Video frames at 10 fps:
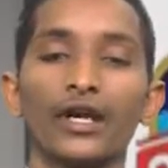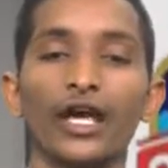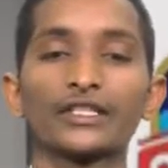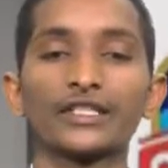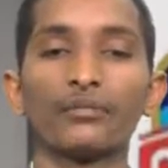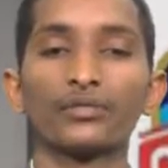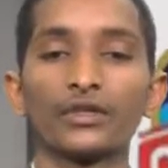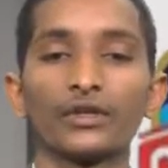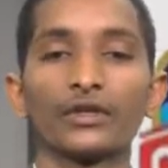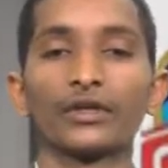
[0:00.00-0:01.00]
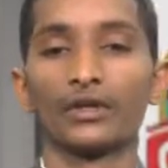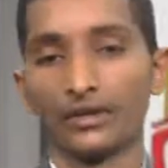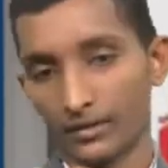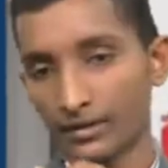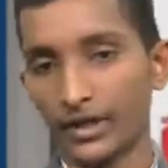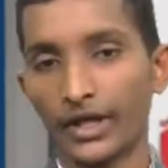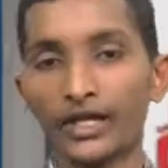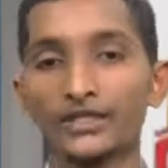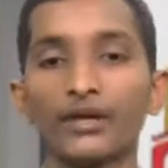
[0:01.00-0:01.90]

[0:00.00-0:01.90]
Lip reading: except it